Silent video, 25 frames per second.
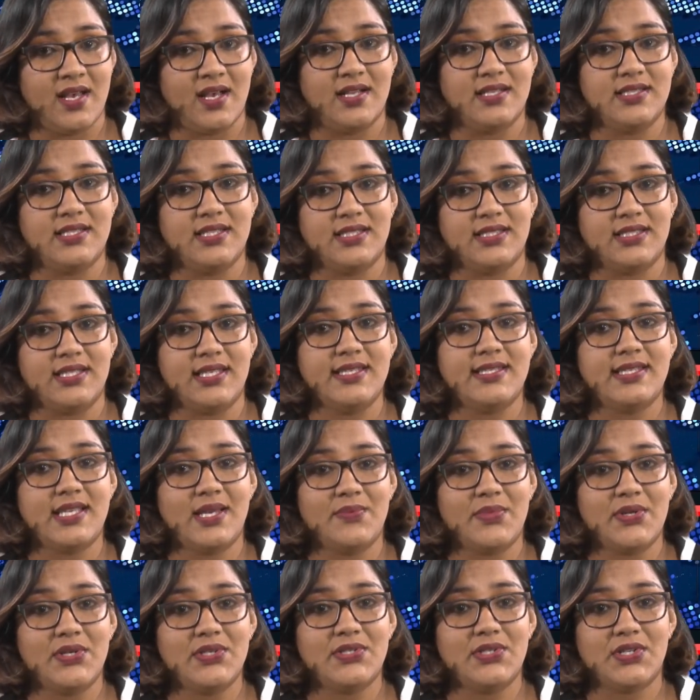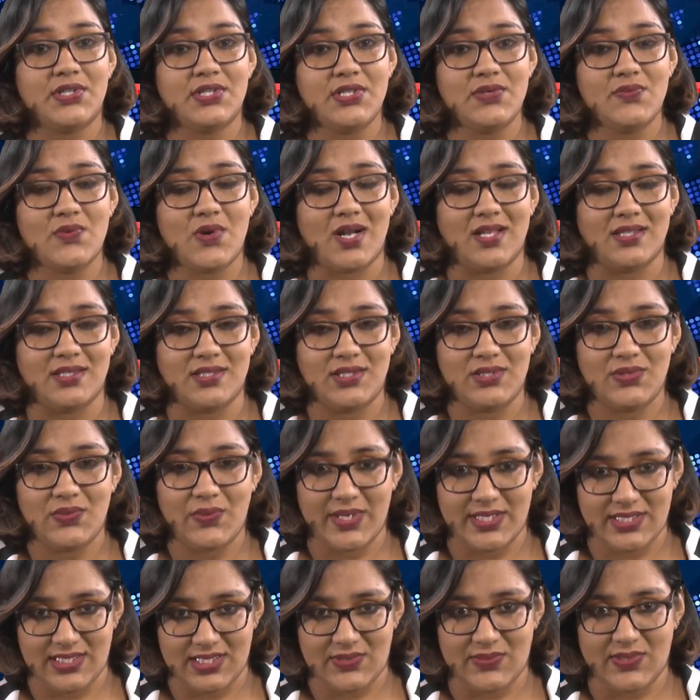until December 31,
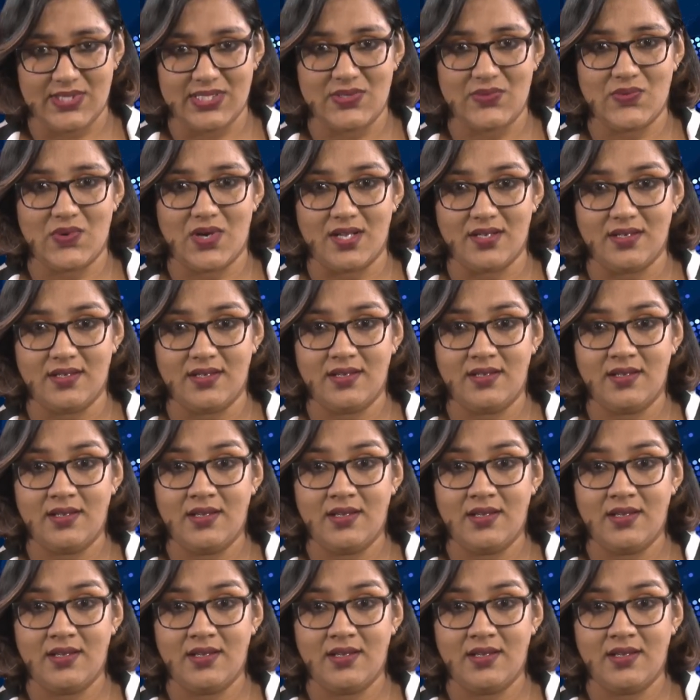2021.